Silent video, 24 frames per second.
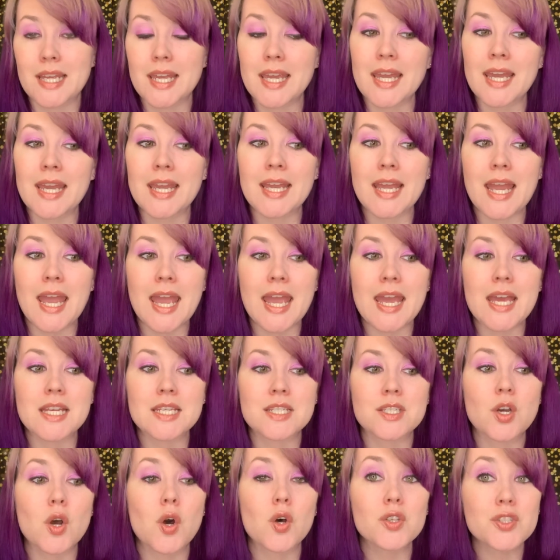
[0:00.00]
king
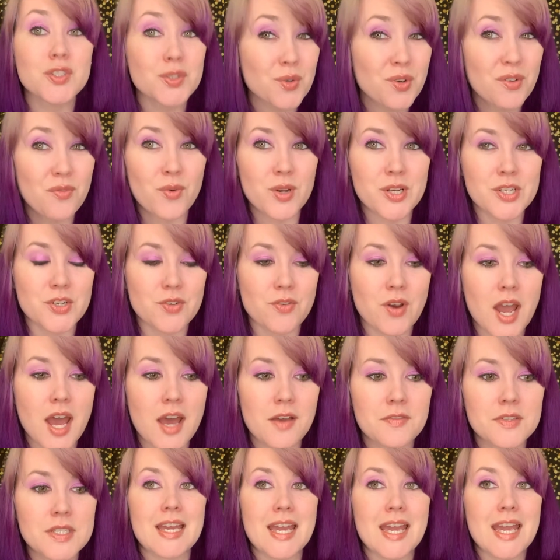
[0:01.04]
and also of
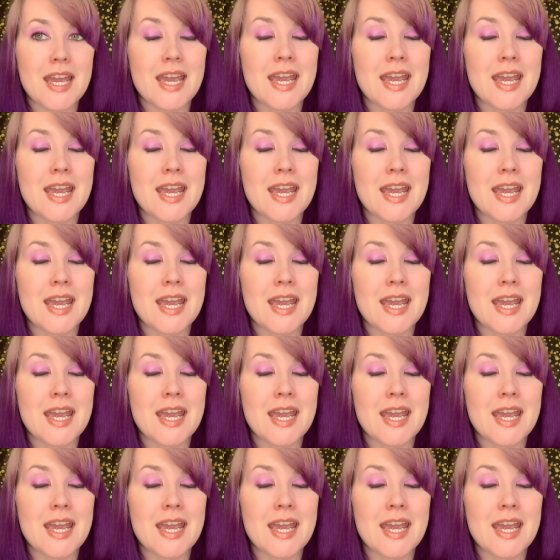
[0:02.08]
witchcraft,